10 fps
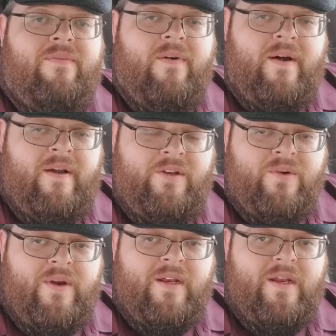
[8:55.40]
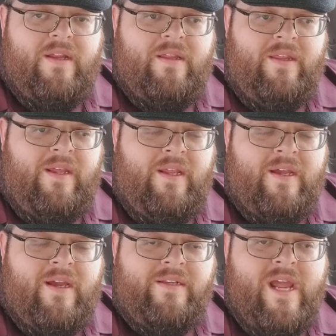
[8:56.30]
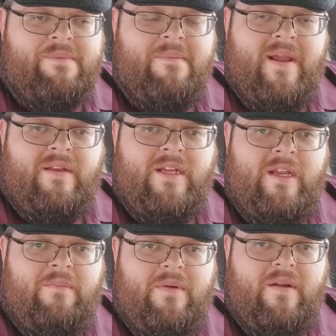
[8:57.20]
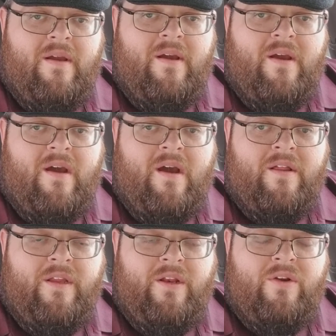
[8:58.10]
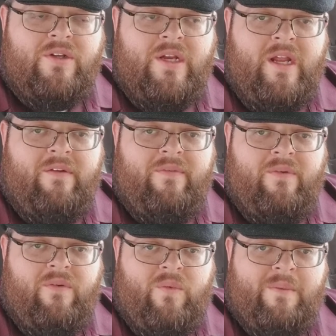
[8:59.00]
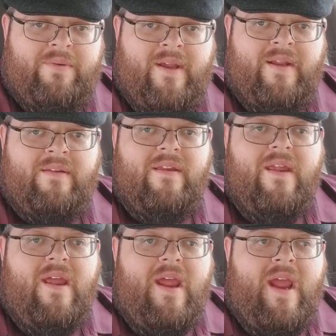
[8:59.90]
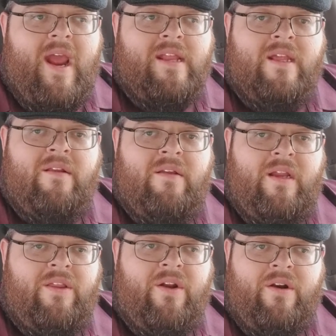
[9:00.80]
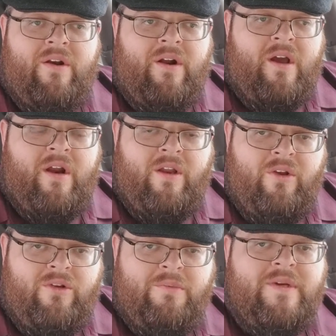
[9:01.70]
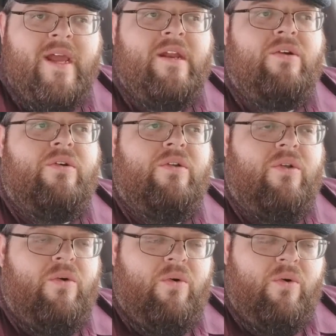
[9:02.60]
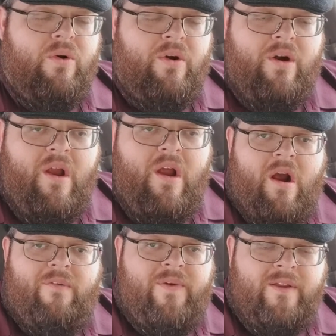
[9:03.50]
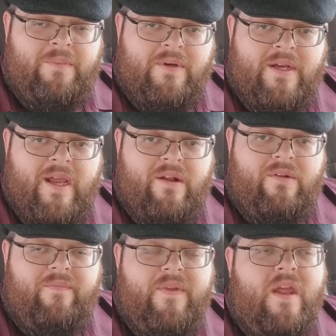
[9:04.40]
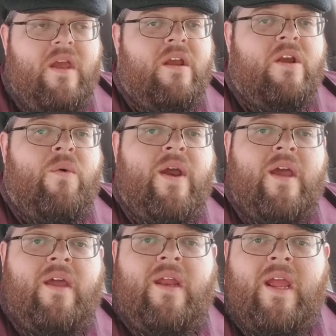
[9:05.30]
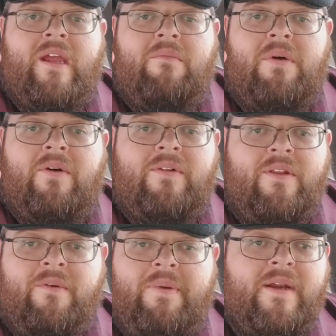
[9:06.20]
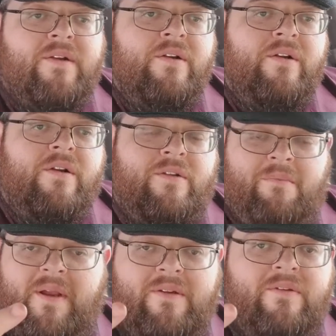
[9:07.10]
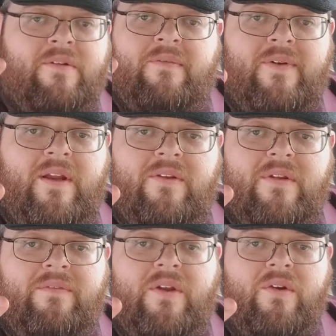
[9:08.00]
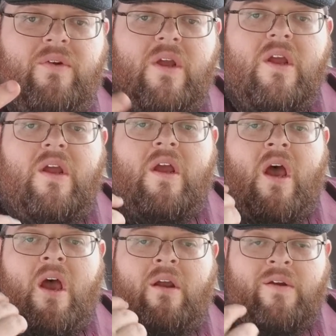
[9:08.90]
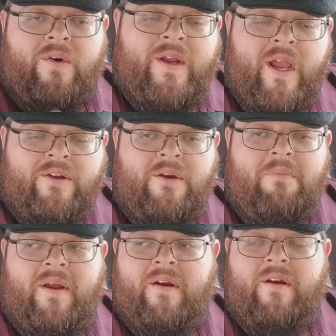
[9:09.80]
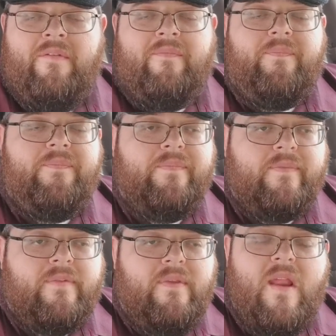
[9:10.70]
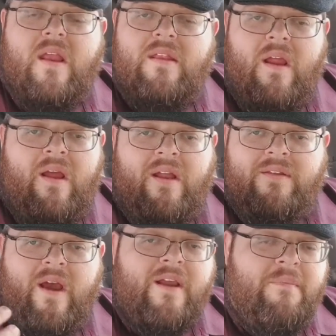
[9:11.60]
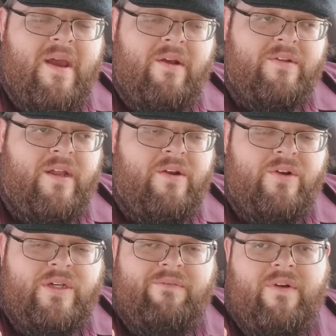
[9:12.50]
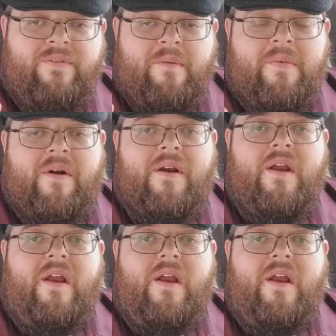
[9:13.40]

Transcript: Uh, join the uh, Dapperman team uh, on the No Shave website, and then either on our YouTube channel or our Facebook channel go ahead and post either a picture, some pictures, or some videos of you uh, growing out your beard uh, talk about uh, No Shave November,